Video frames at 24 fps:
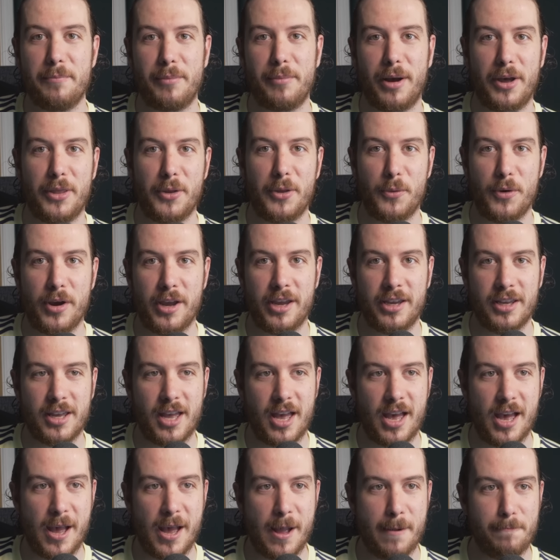by the way.
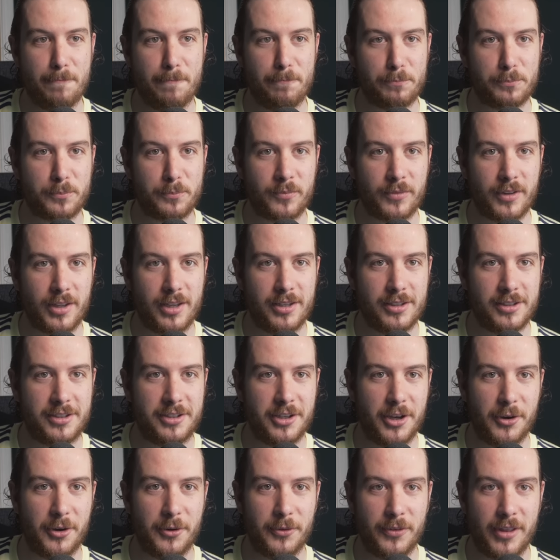
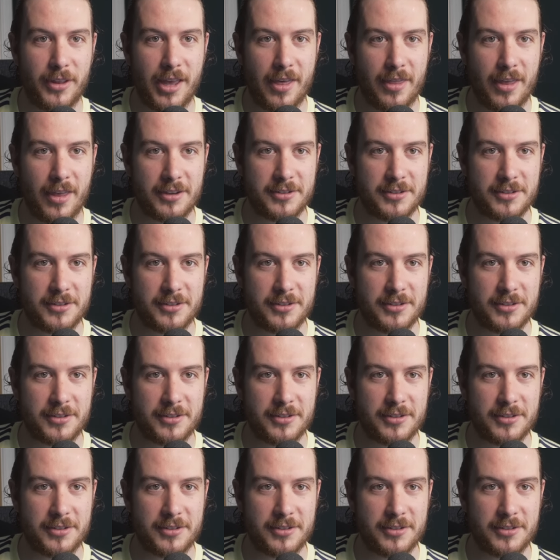So, yeah, that's